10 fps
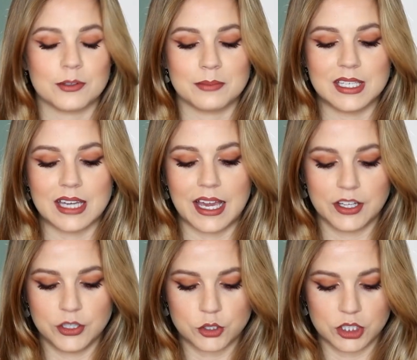For me, I
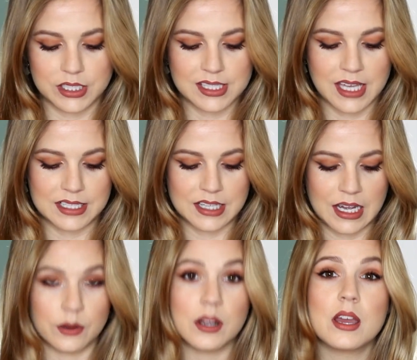can usually set
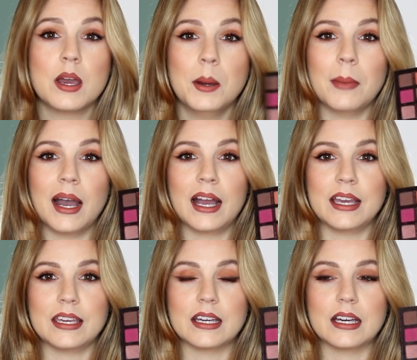down
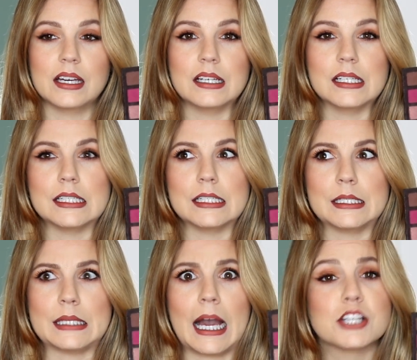my
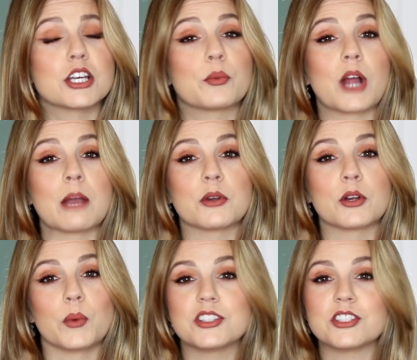eyeshadow
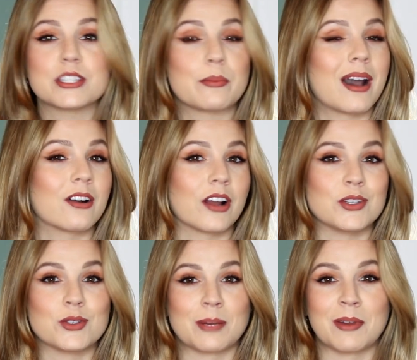primer, which is the powder I
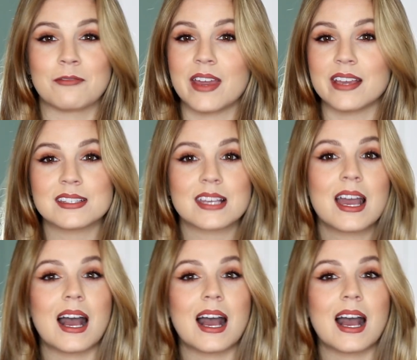used on my face.